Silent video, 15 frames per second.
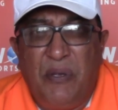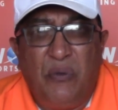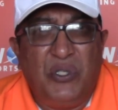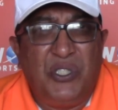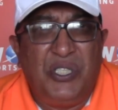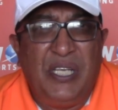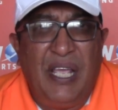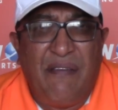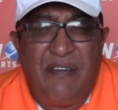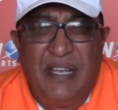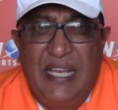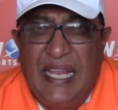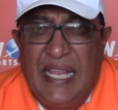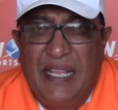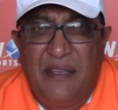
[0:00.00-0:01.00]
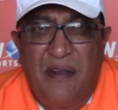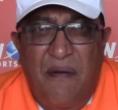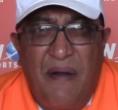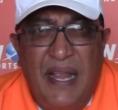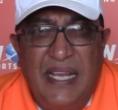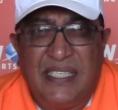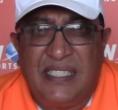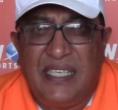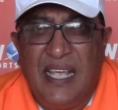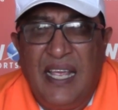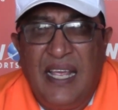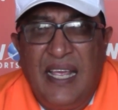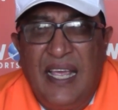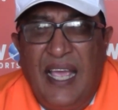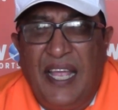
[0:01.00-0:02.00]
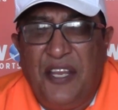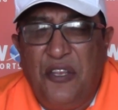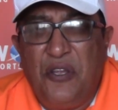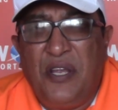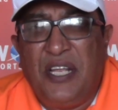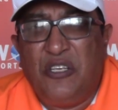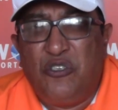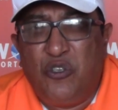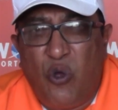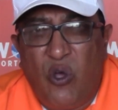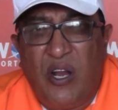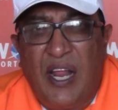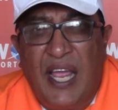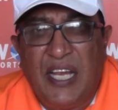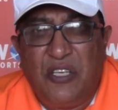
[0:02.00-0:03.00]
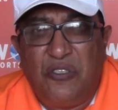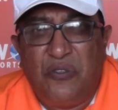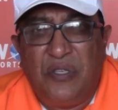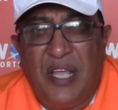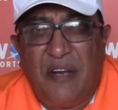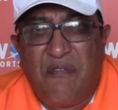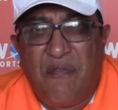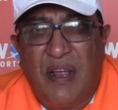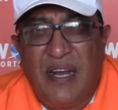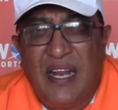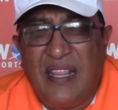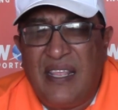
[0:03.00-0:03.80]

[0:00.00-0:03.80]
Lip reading: He was never in the race, and you can draw a line to that run.